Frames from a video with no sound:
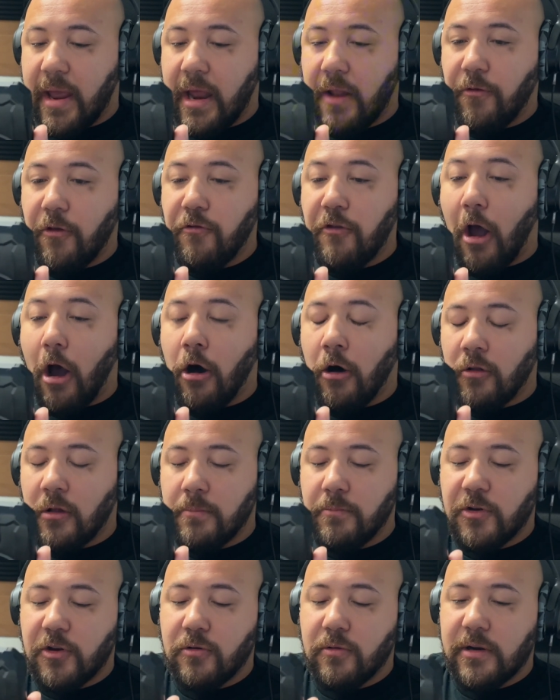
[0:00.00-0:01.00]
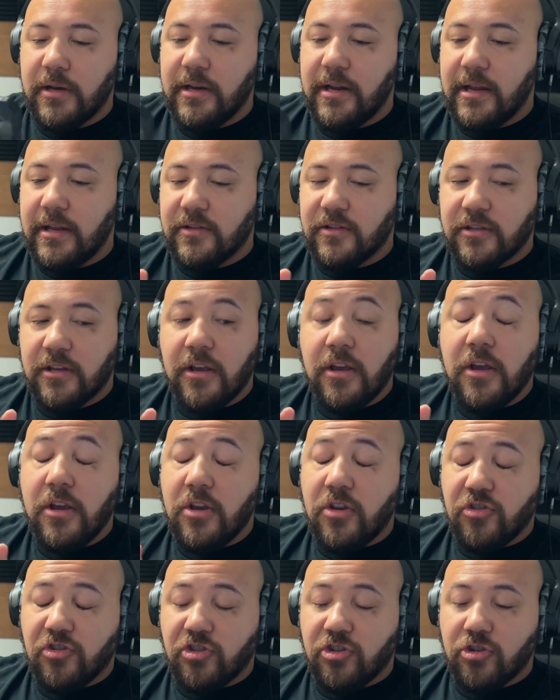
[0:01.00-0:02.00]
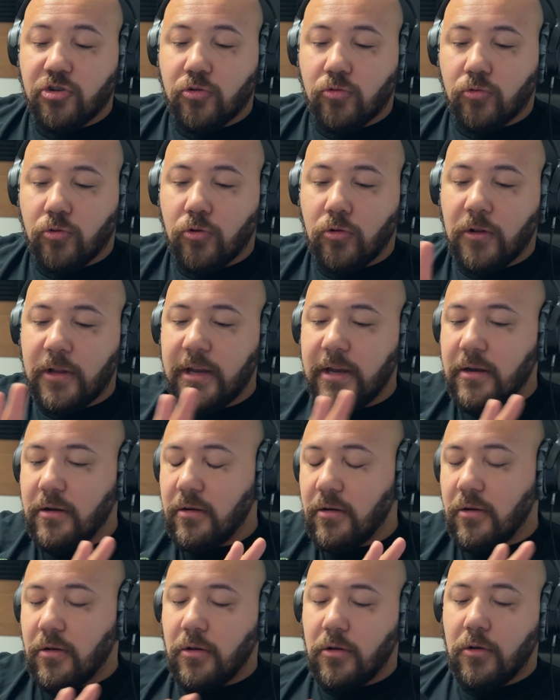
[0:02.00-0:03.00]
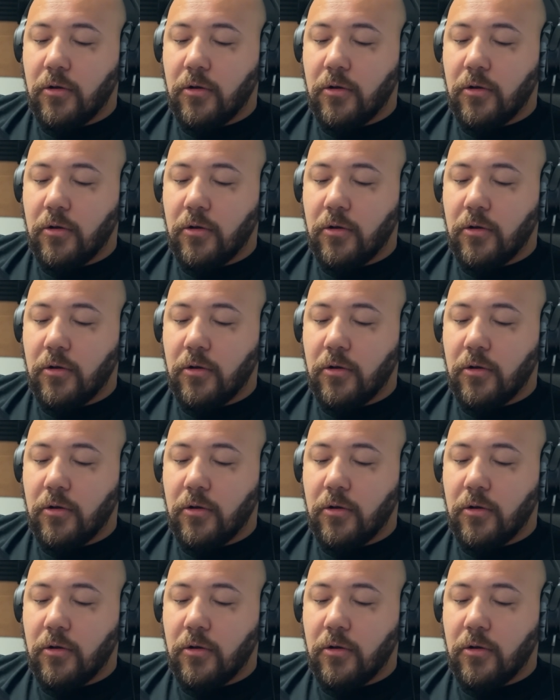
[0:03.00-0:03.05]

and all I'm doing is scrolling